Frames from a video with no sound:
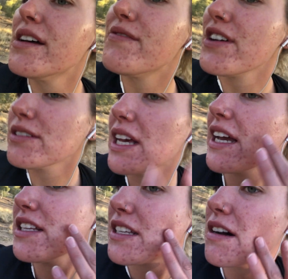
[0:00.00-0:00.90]
Feels like
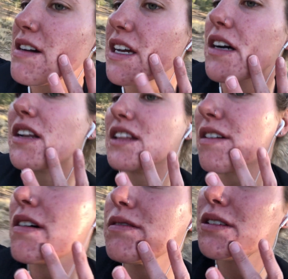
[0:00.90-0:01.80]
it's going good. They're
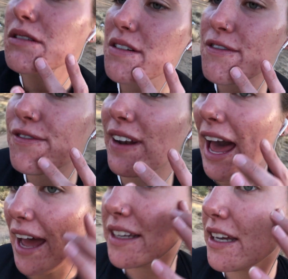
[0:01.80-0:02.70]
all sort of
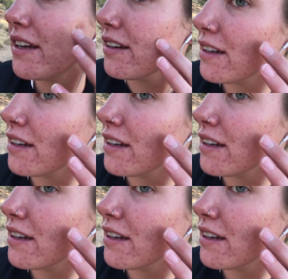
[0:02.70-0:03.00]
flat